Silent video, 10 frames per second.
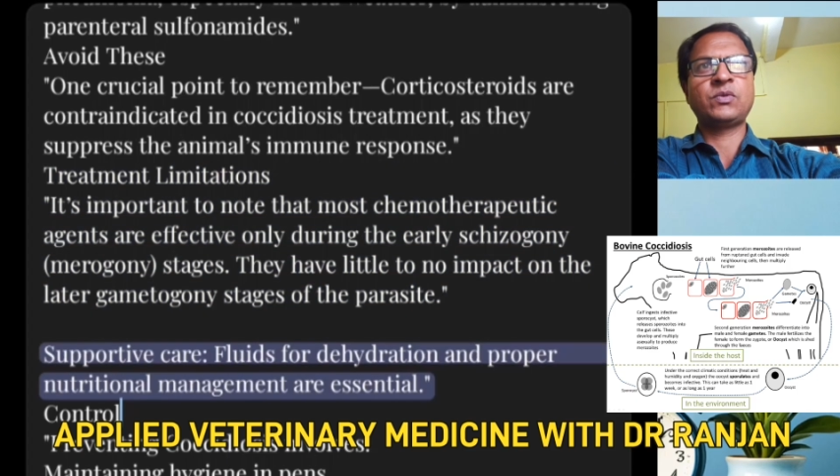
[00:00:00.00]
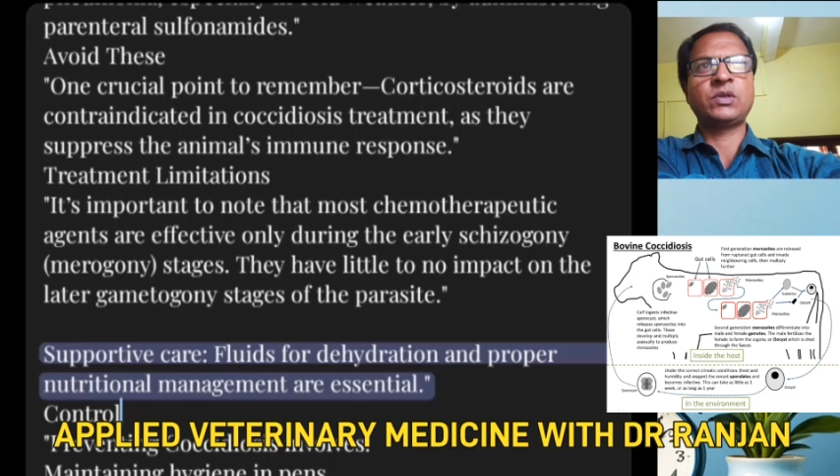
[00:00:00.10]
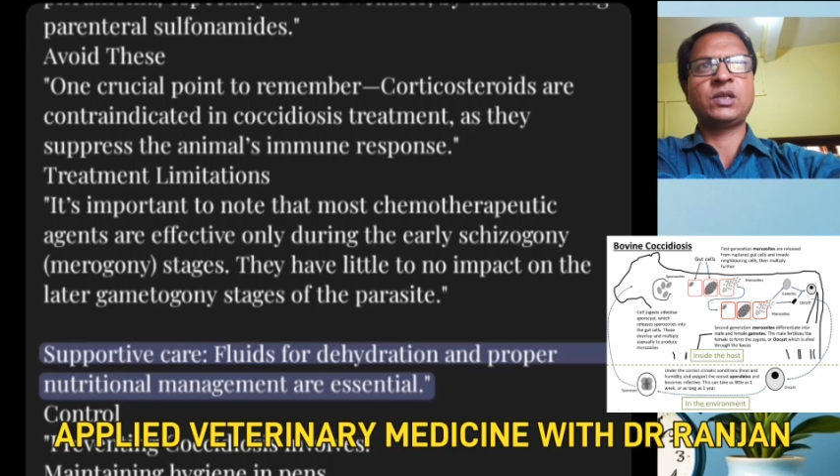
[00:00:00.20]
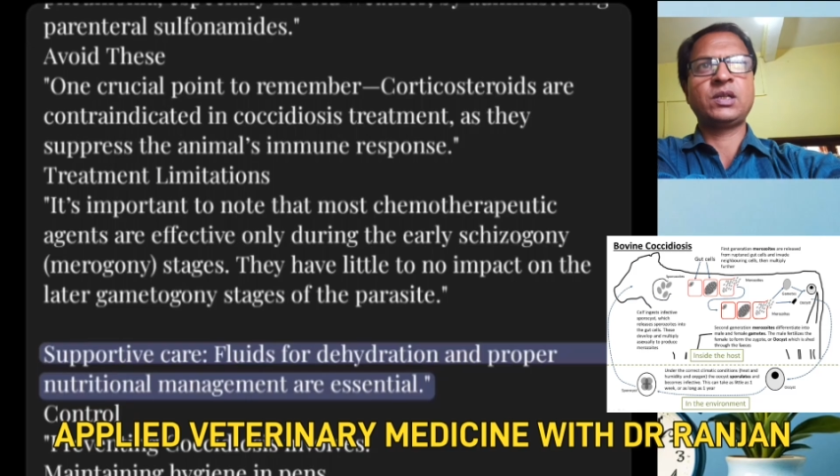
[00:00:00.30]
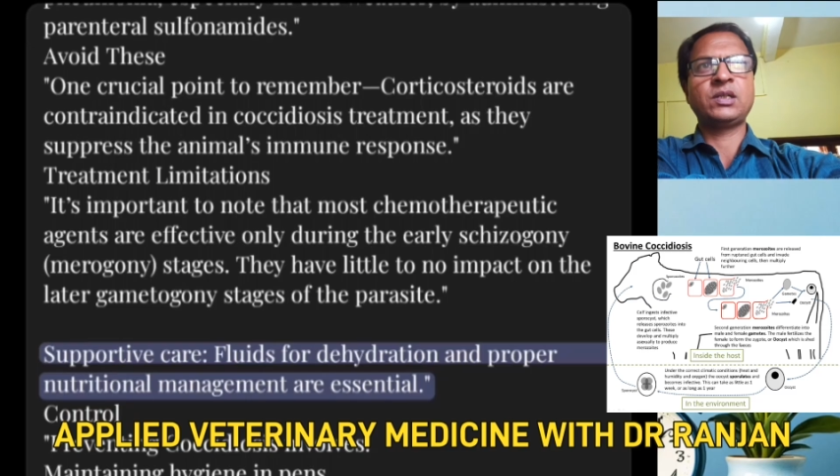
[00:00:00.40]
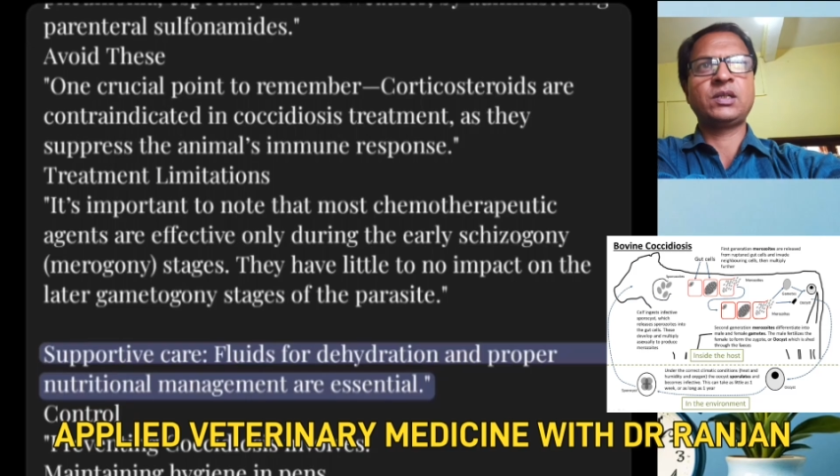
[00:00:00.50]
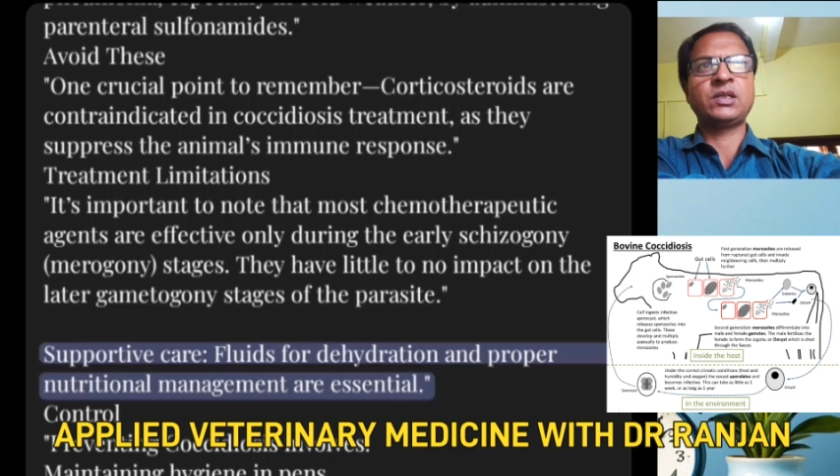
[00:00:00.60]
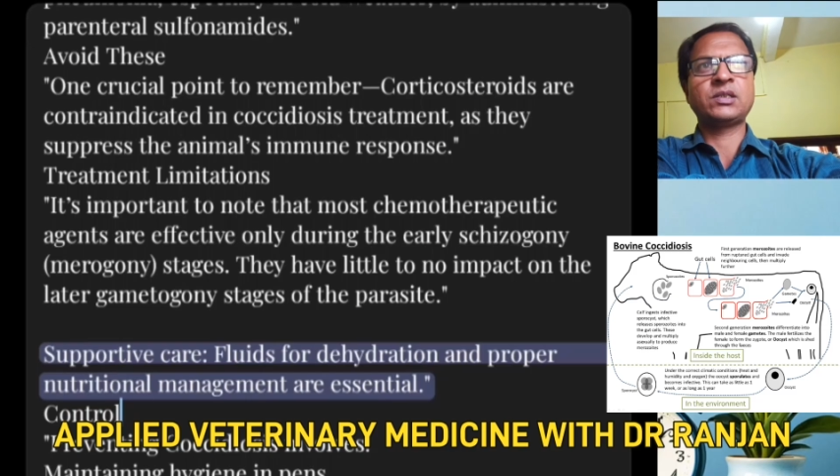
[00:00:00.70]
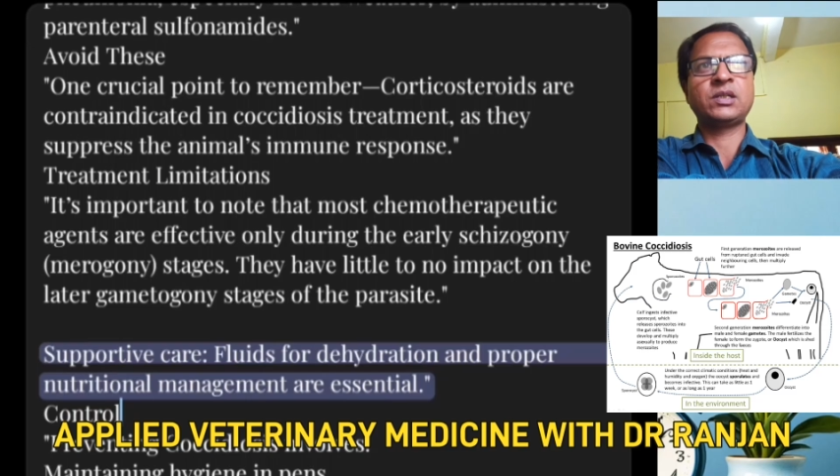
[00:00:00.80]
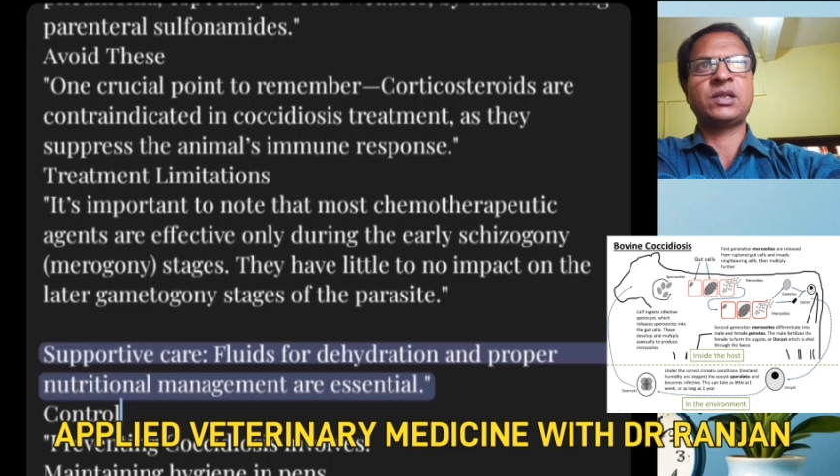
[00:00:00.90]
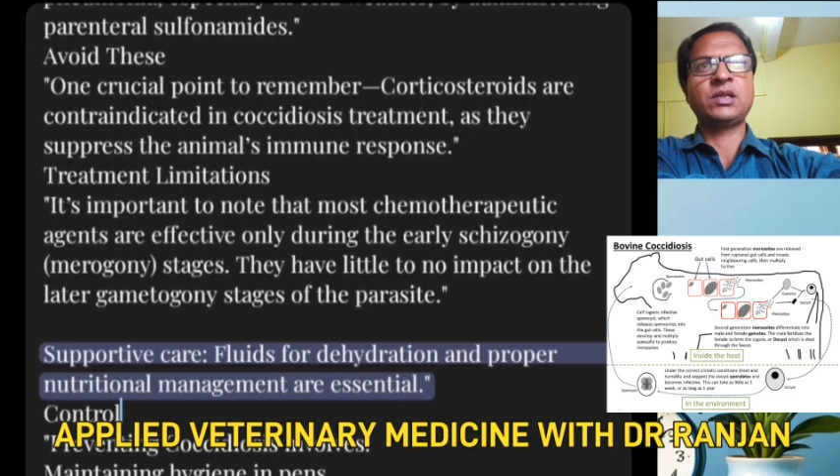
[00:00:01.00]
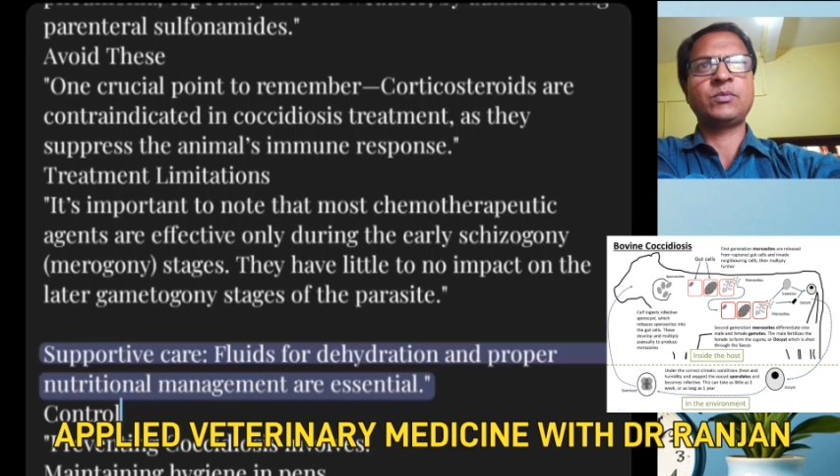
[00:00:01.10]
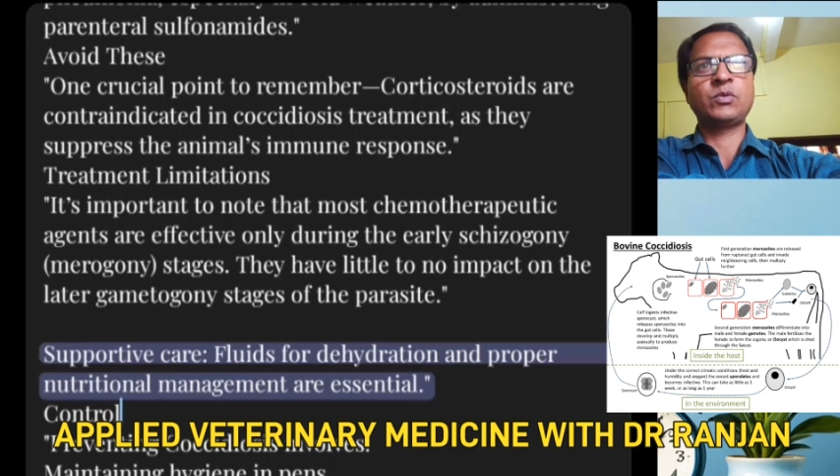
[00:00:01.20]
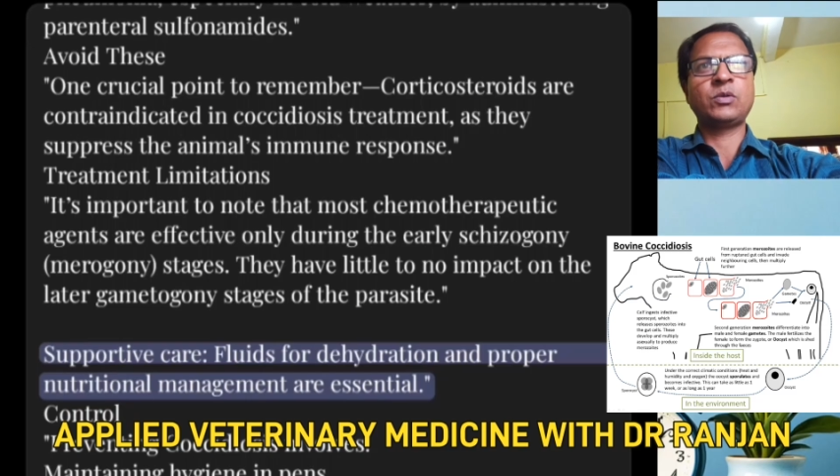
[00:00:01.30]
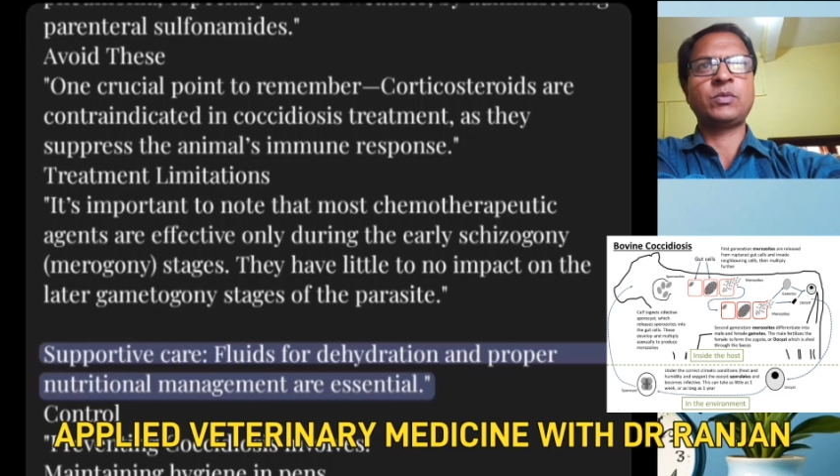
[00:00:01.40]
for dehydration
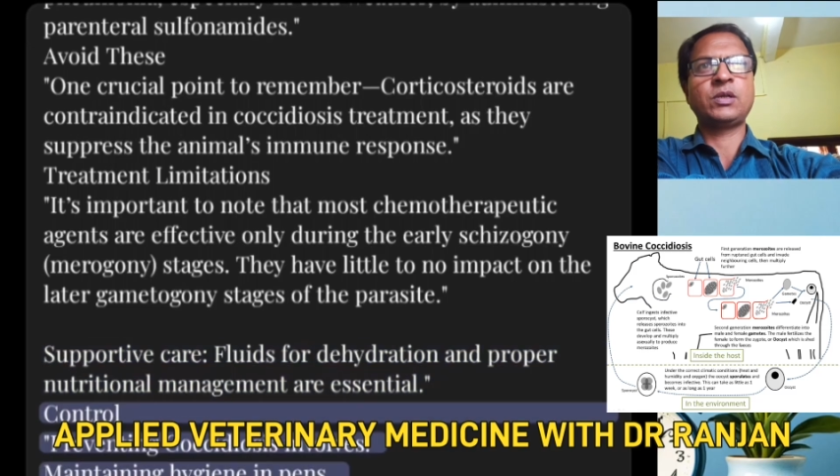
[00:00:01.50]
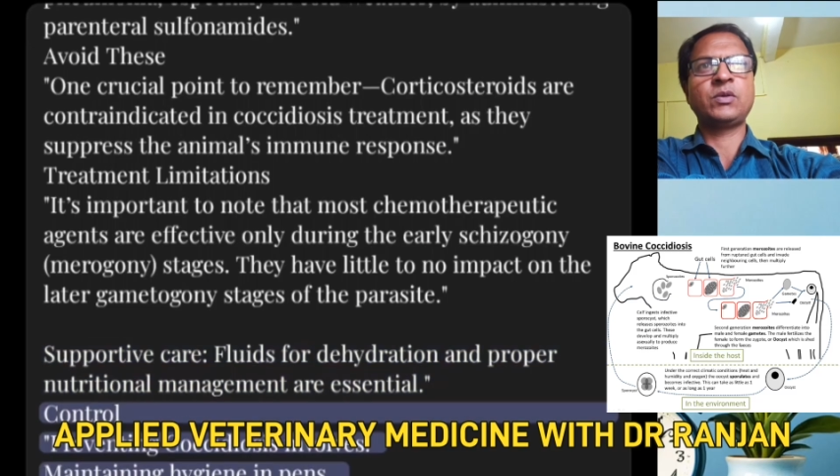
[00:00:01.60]
and proper